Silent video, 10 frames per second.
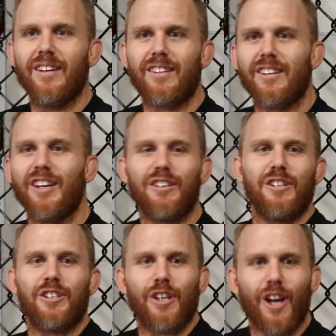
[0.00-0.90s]
the next
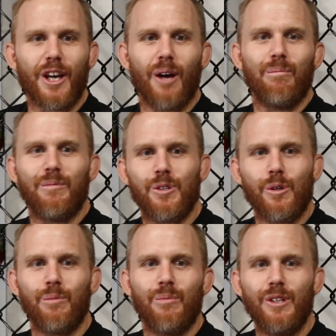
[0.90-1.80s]
session I come to
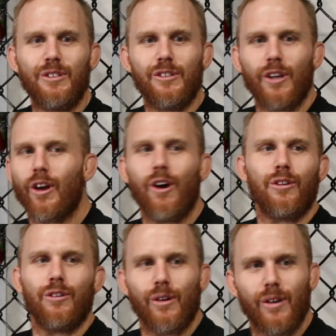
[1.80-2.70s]
him, he's just like, oh,
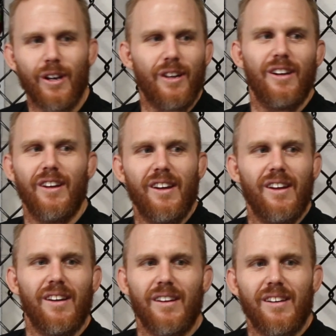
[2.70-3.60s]
so
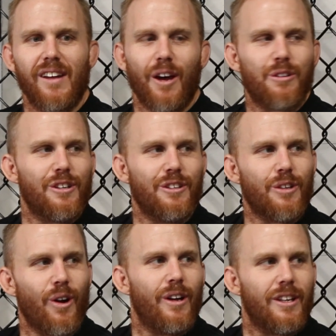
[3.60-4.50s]
how's things
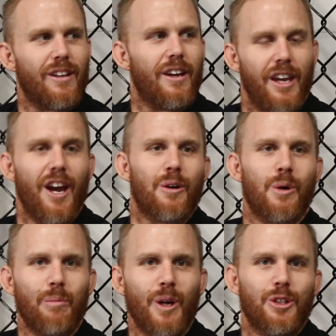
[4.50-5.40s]
going? It's like, I
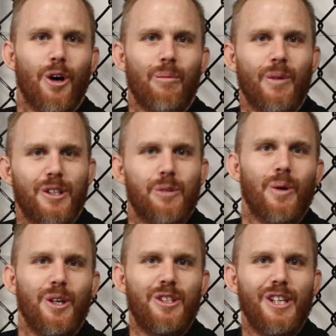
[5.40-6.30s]
quit my job. I did
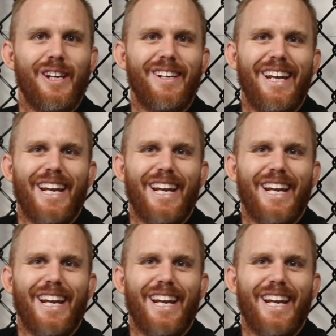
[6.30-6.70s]
what you said. And